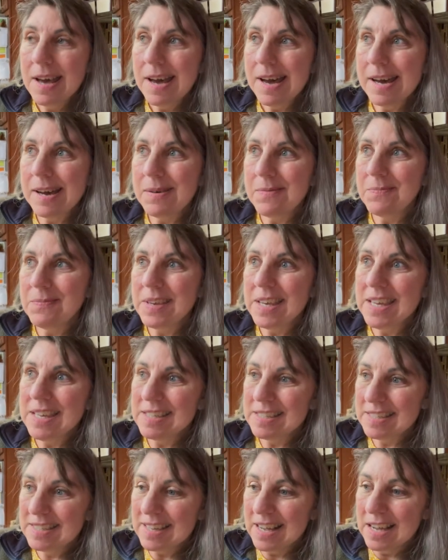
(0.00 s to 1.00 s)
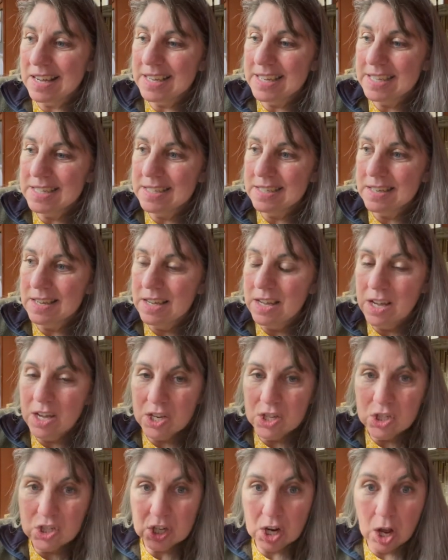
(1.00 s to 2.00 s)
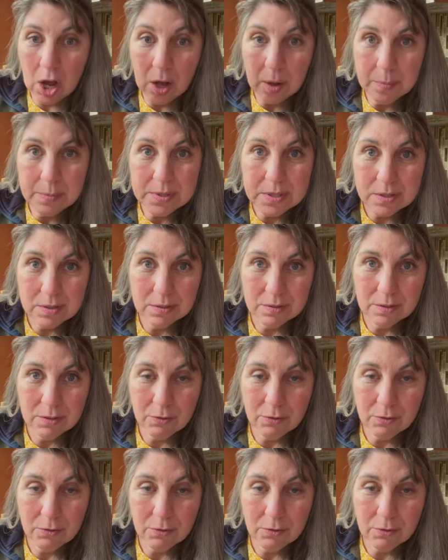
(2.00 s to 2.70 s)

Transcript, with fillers: Um, he assigned jobs